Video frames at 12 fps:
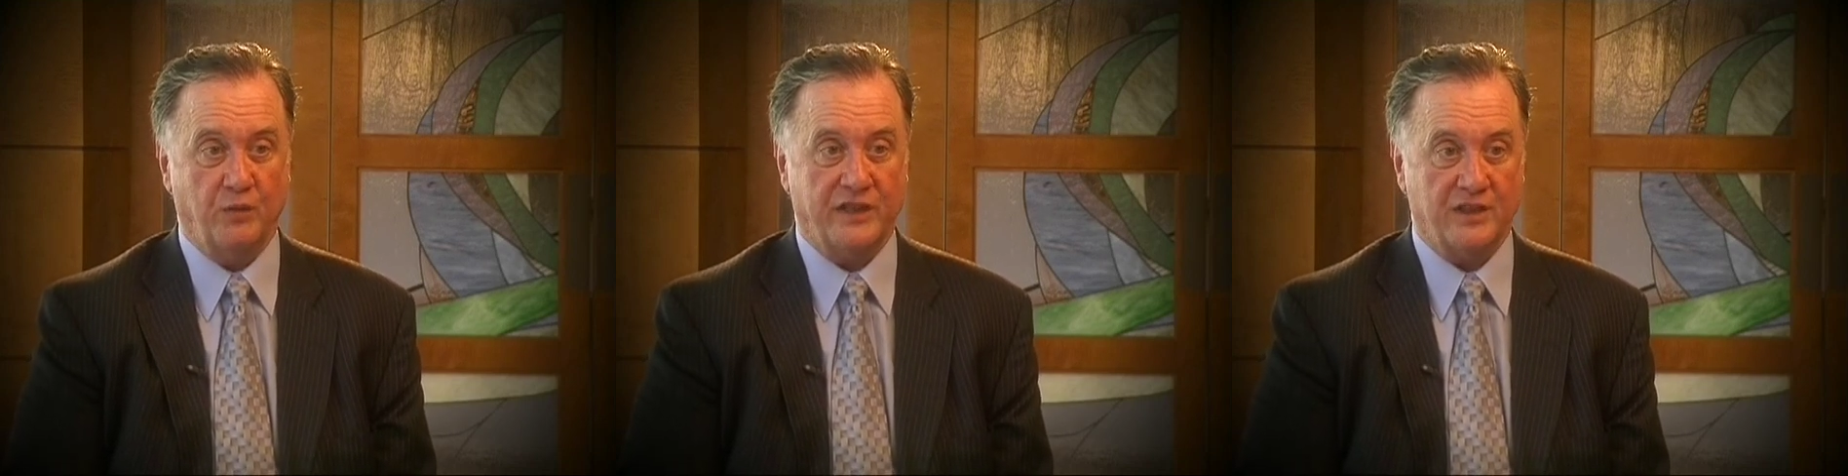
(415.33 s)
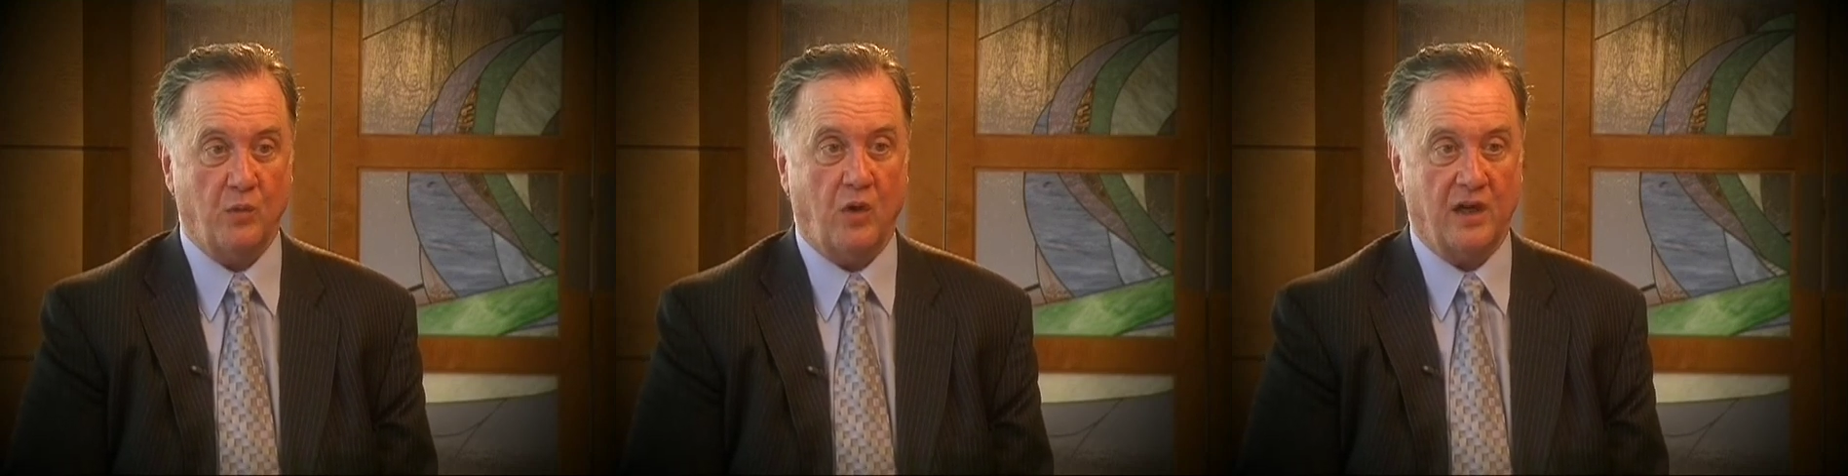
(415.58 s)

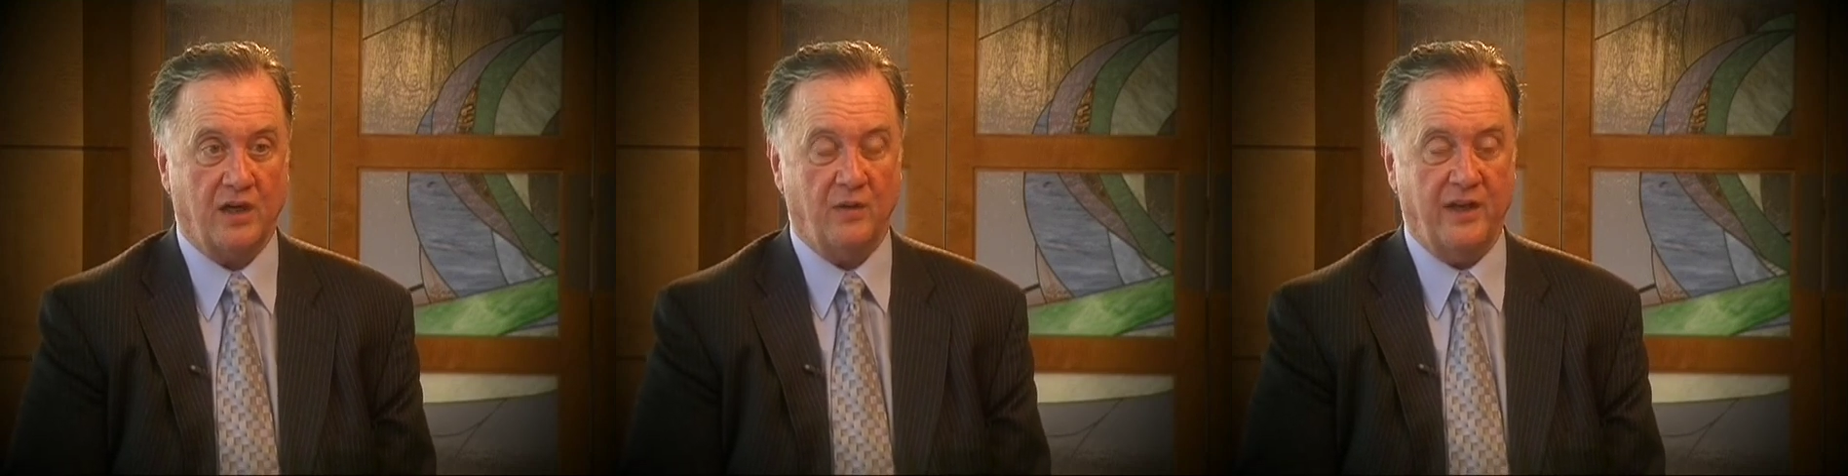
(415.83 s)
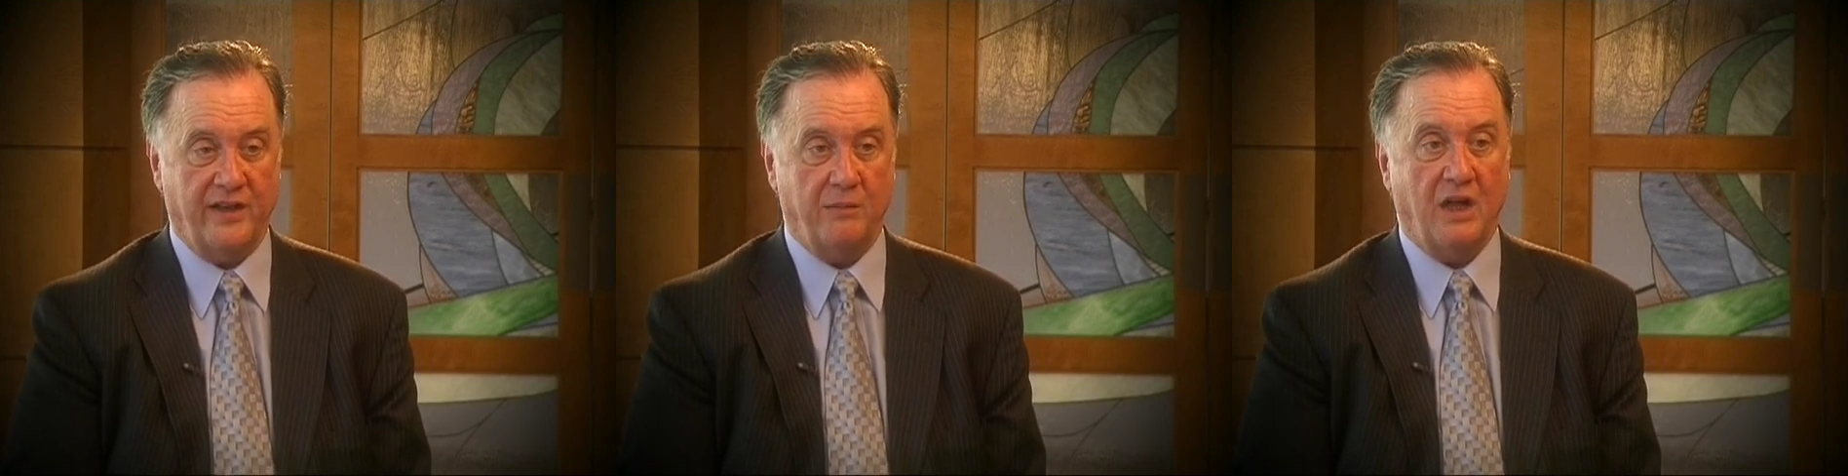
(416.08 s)
brisk walk
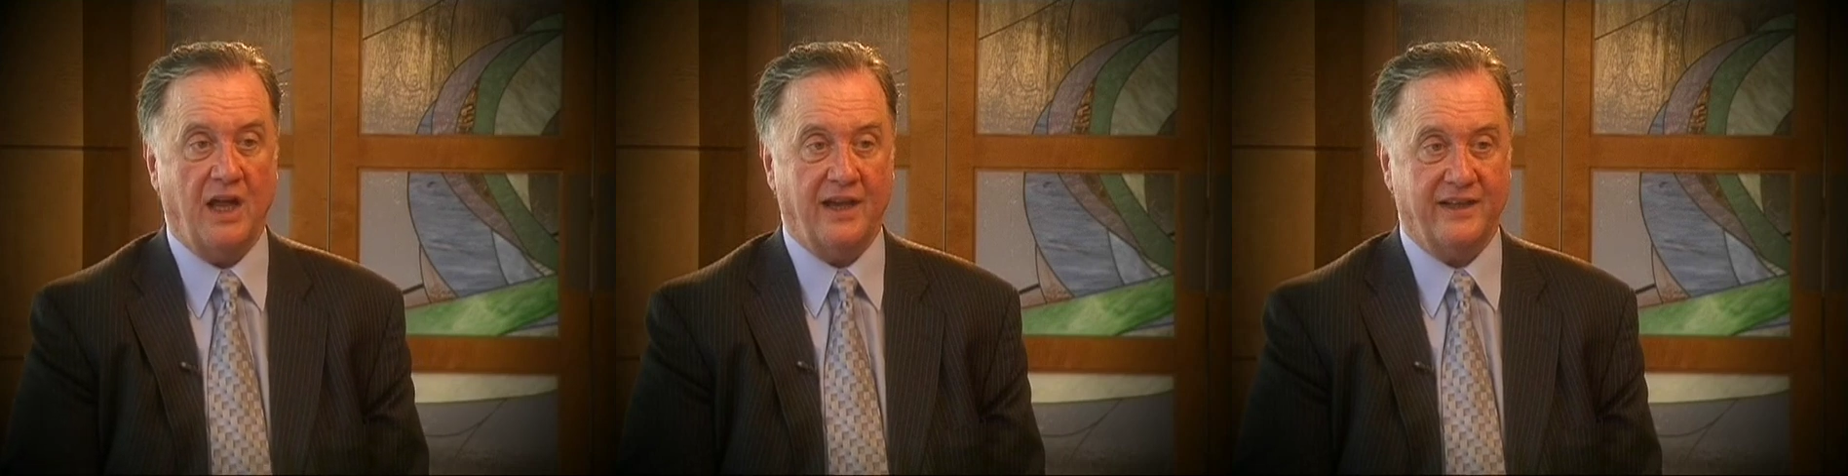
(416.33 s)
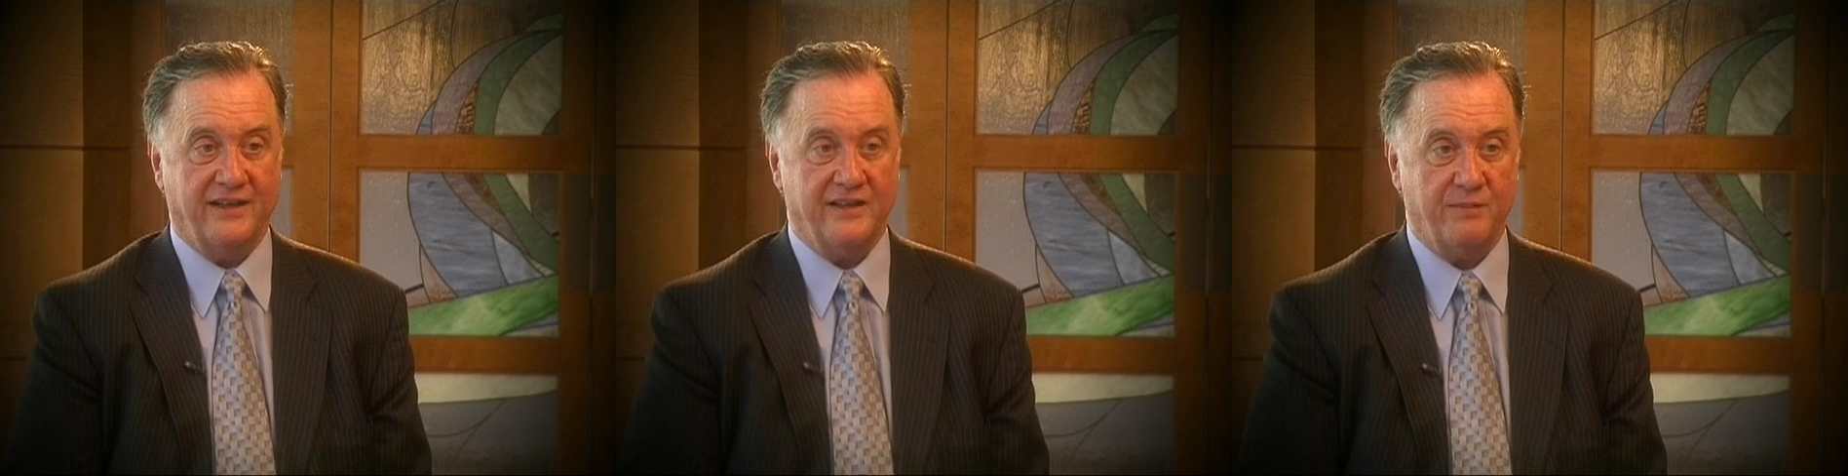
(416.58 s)
around the
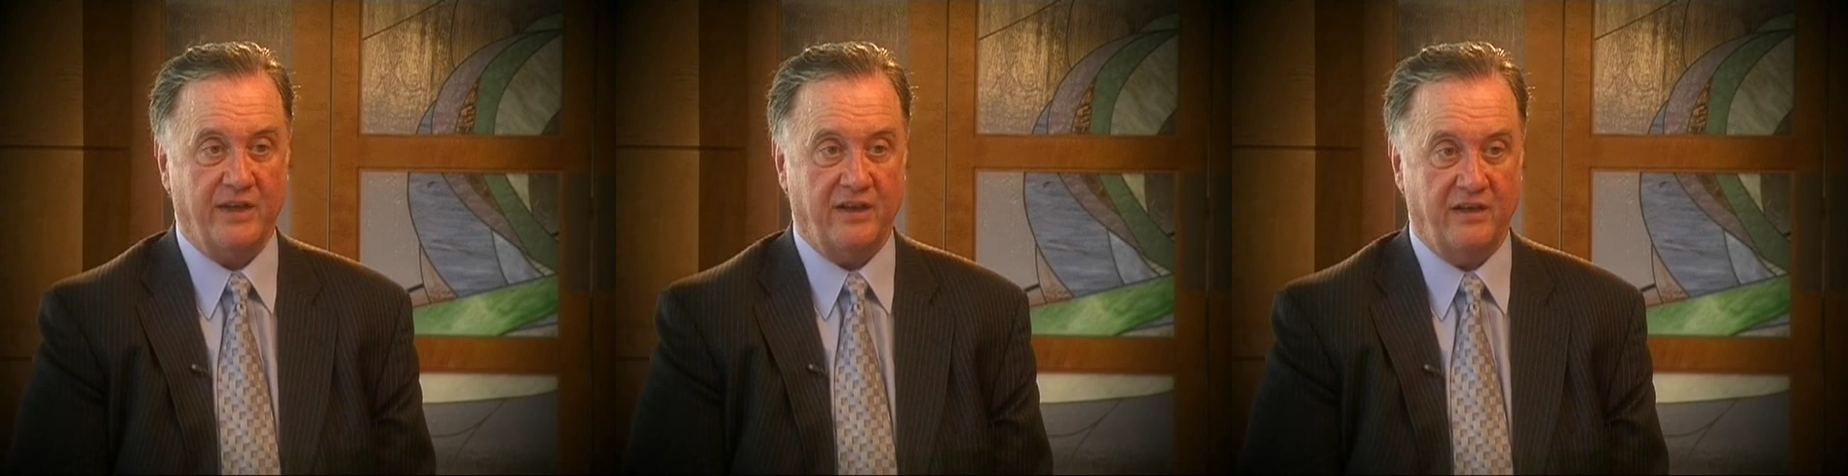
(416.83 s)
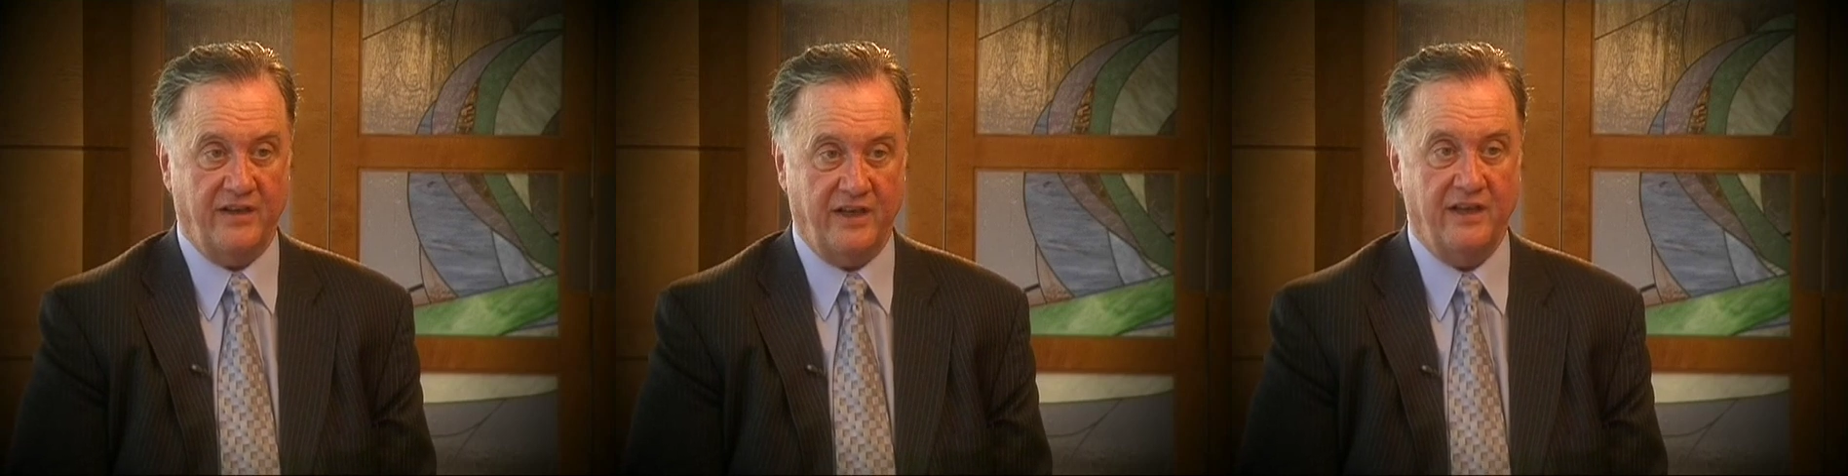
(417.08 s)
block is
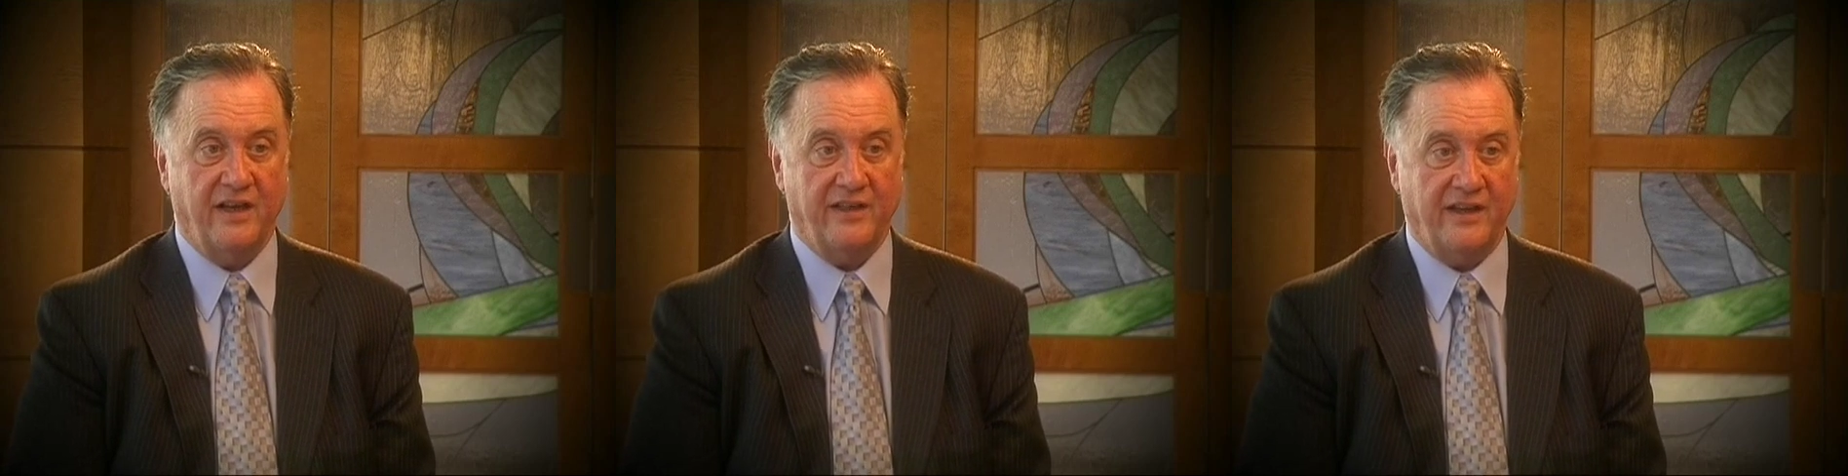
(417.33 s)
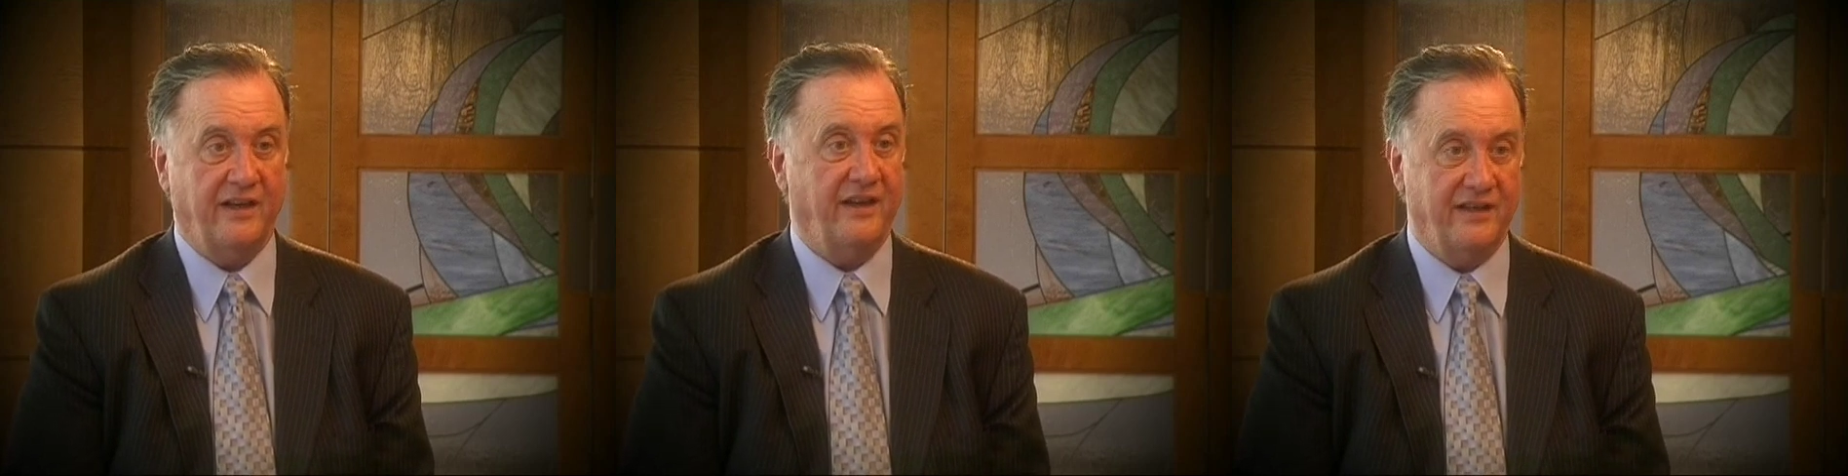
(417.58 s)
better than nothing,